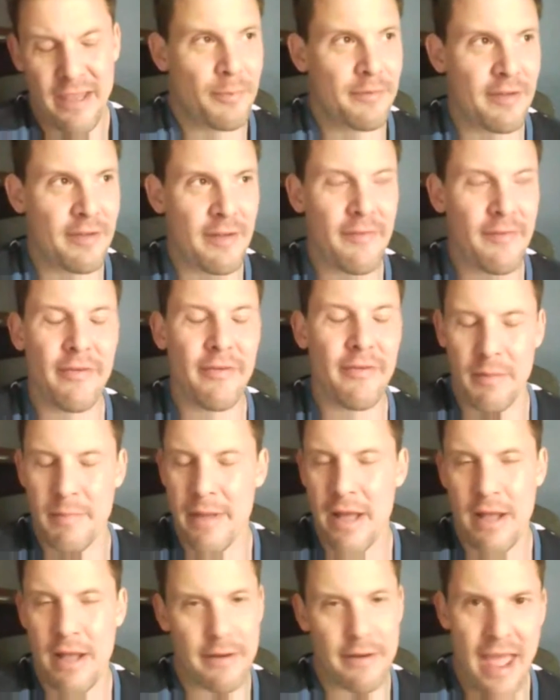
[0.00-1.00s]
specifically
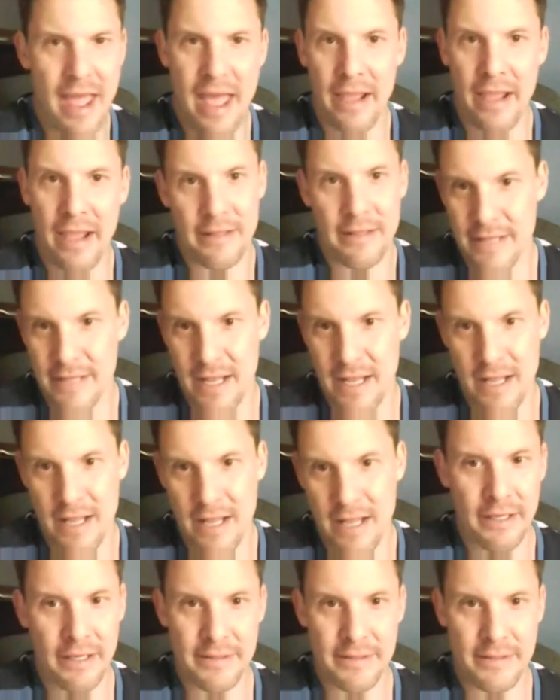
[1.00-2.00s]
about DAC, it sounds
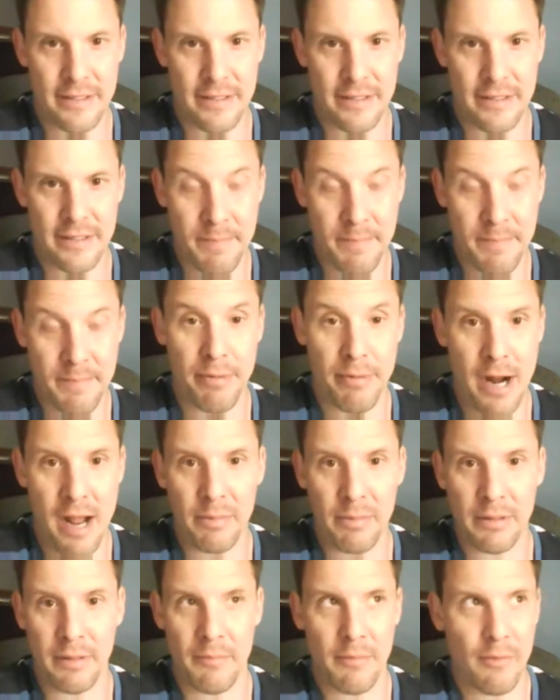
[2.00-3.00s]
like it's a big
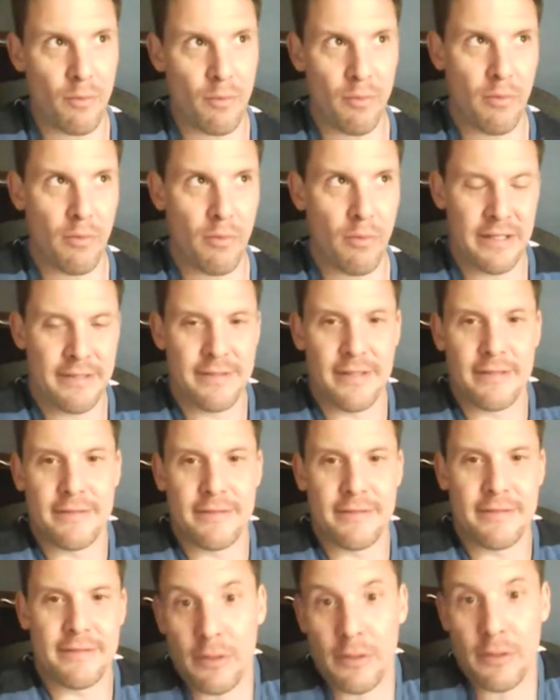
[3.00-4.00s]
problem. What's the
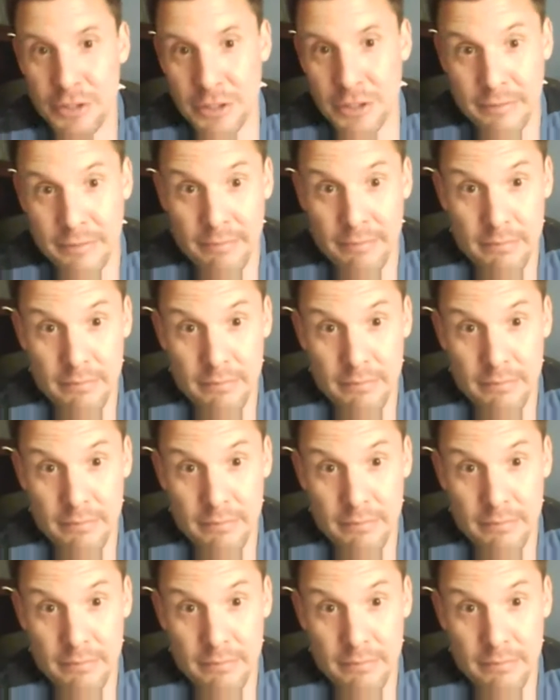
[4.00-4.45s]
solution?